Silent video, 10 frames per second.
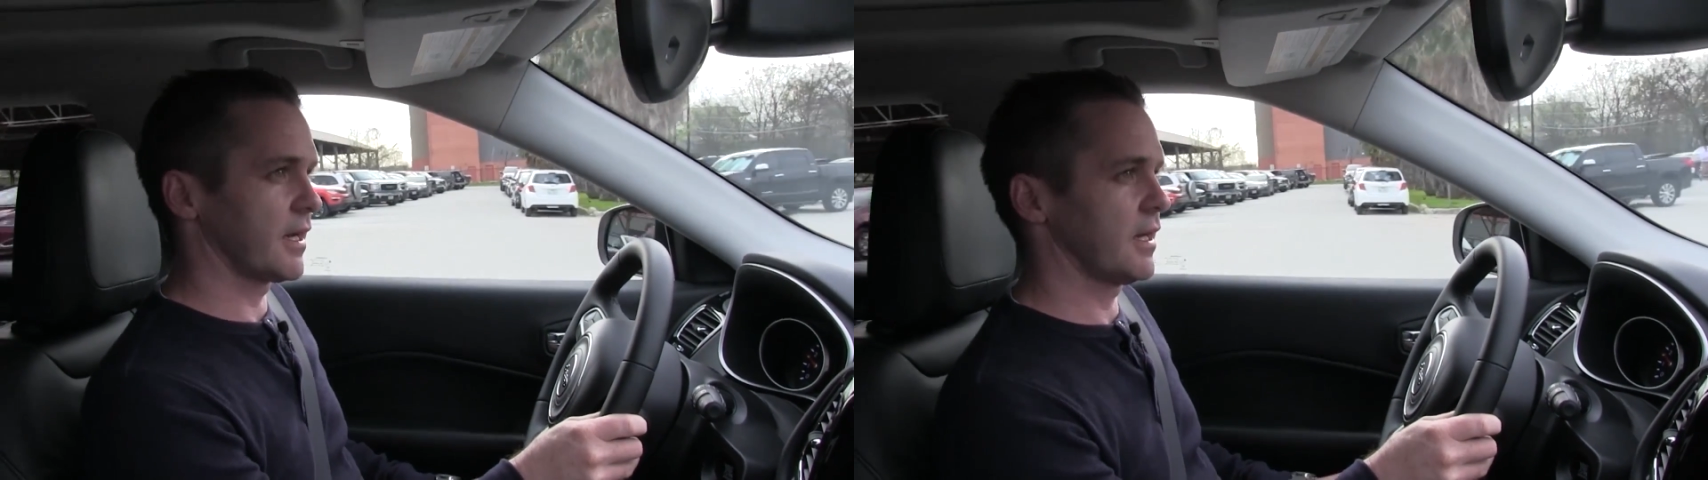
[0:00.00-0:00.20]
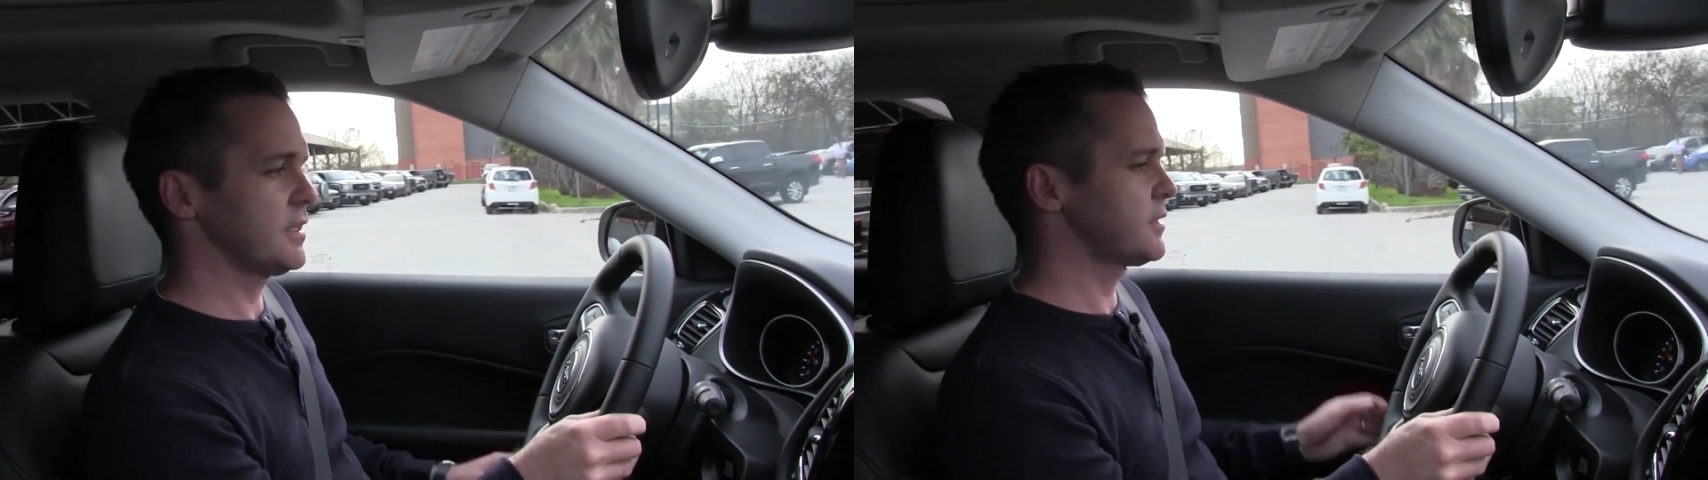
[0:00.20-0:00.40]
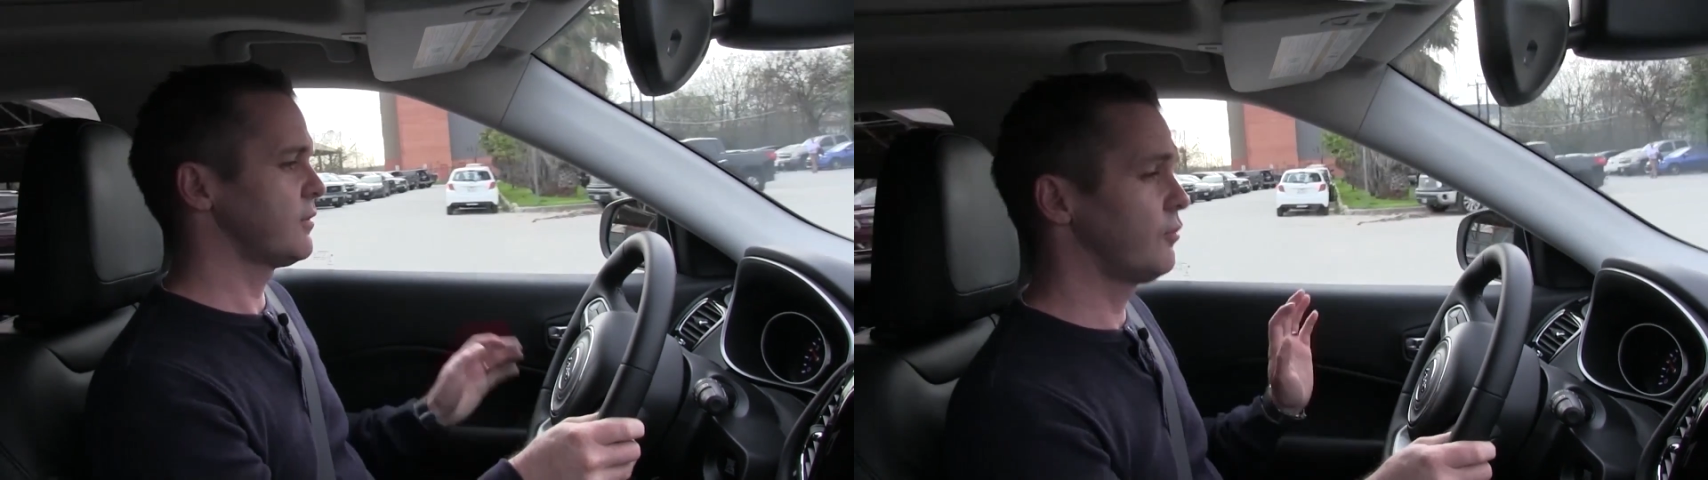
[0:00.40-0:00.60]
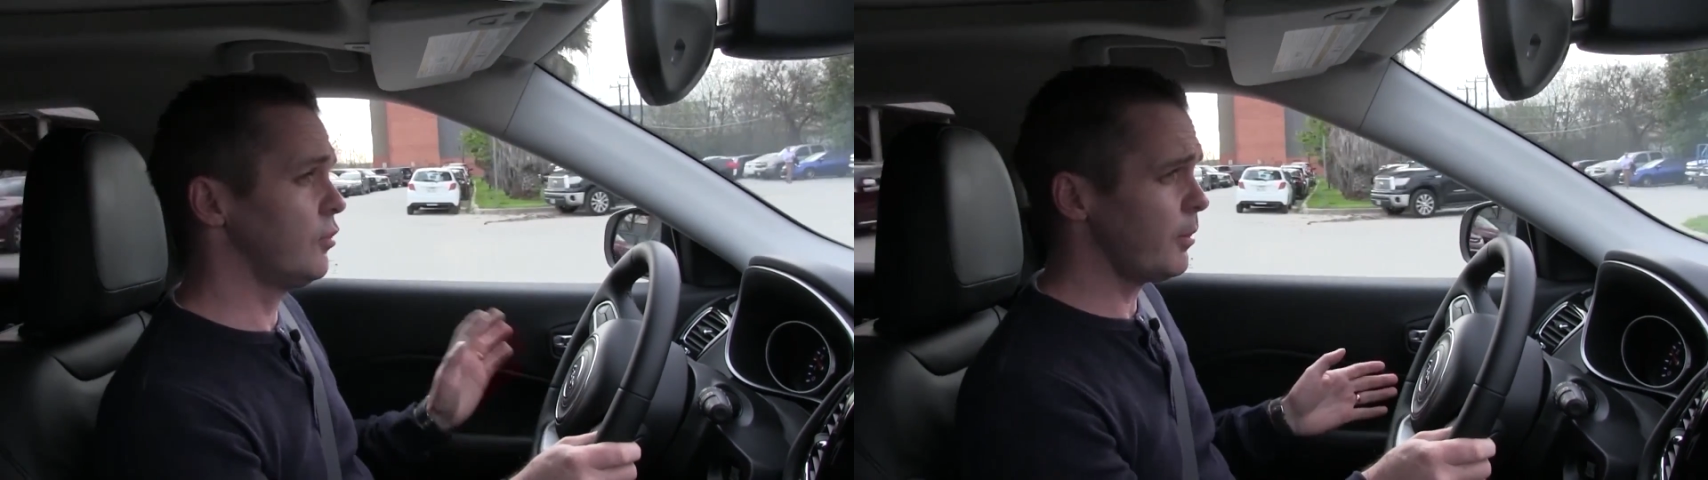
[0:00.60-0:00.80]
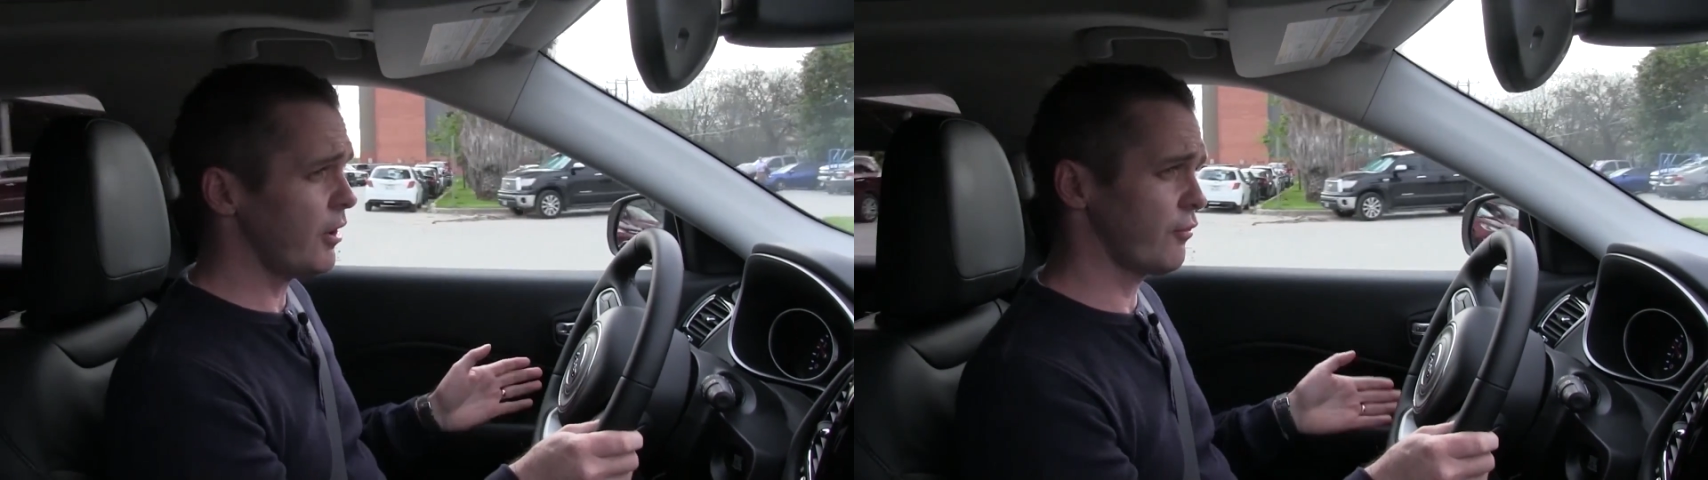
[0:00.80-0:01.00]
cars,
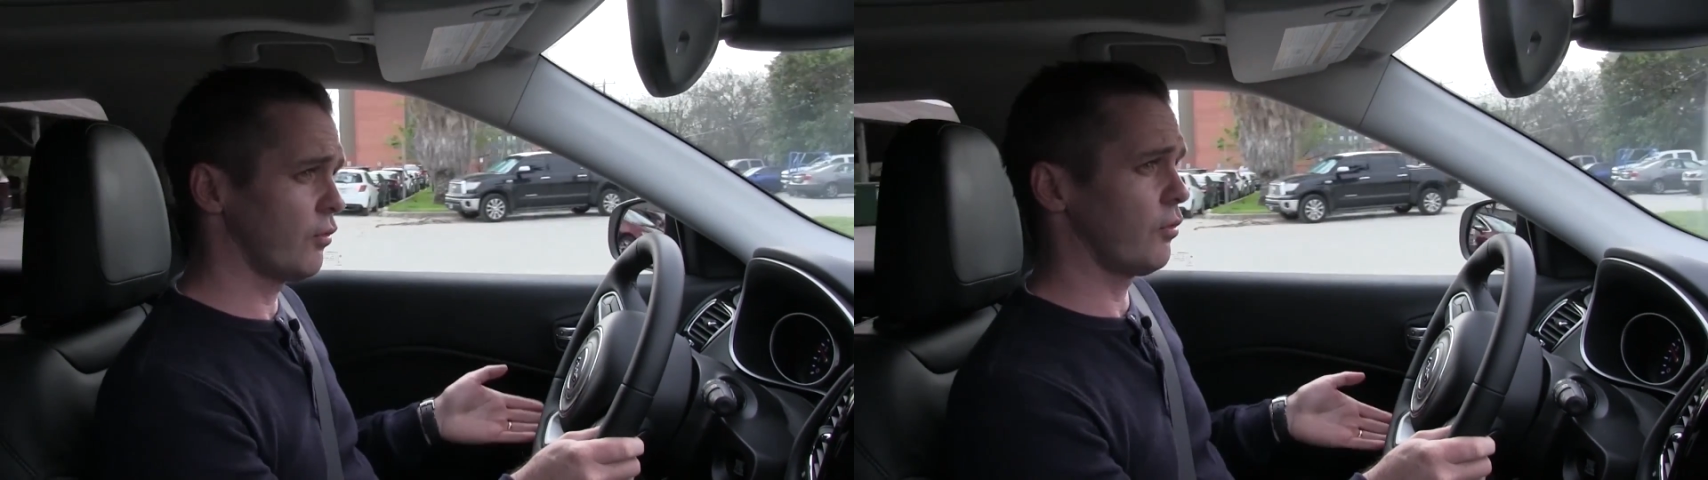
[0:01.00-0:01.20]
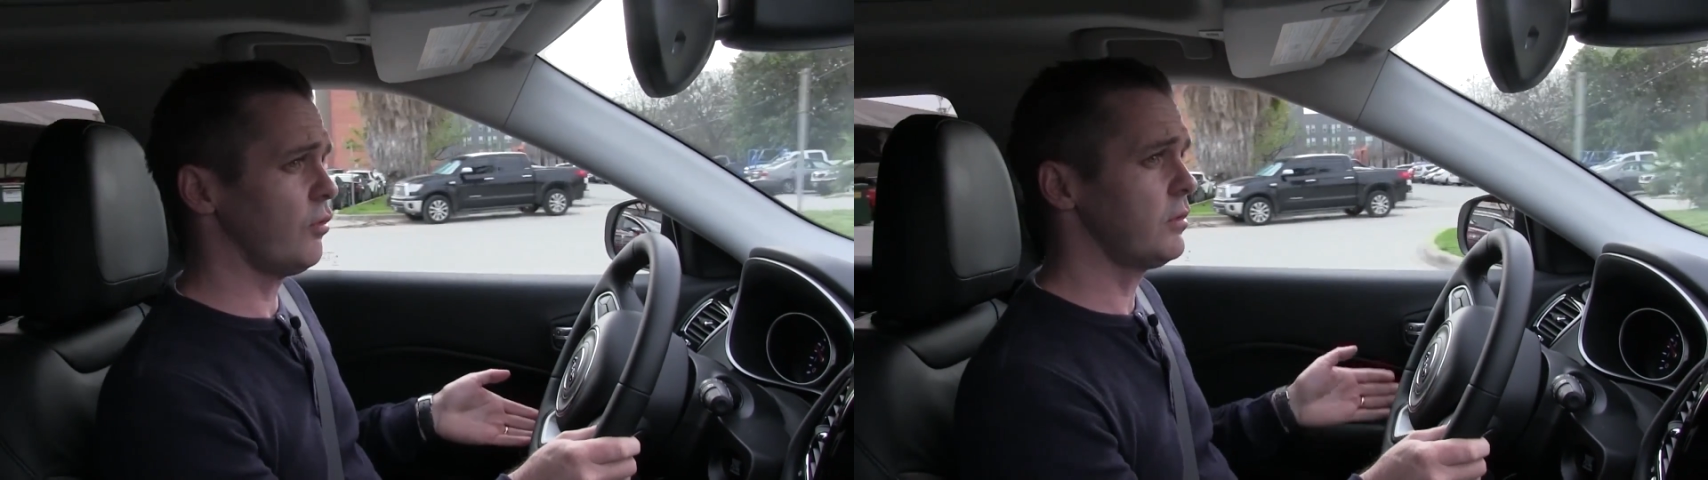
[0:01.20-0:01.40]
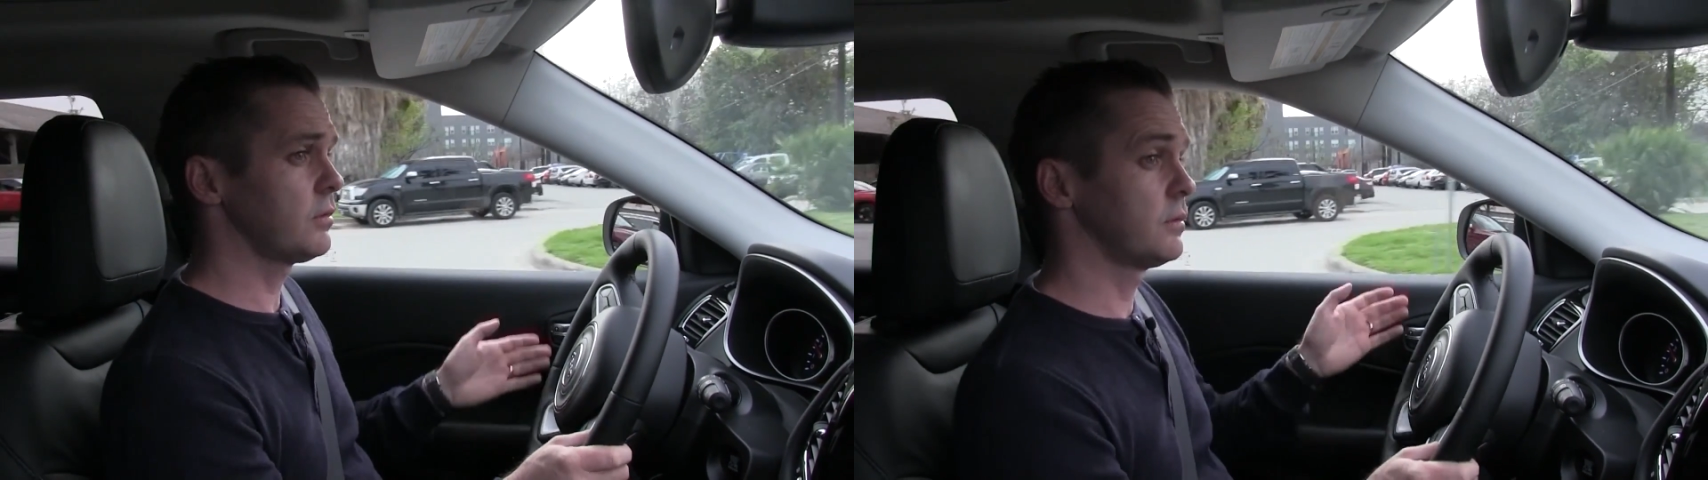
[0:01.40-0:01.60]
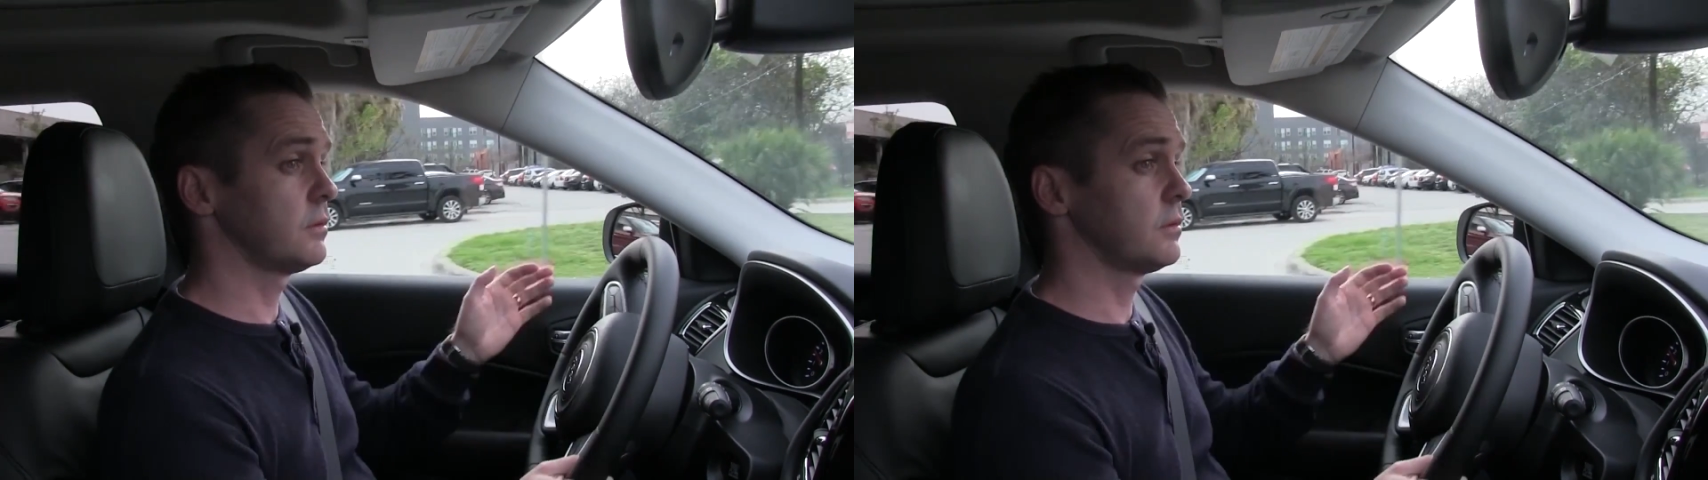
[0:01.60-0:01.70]
4x4,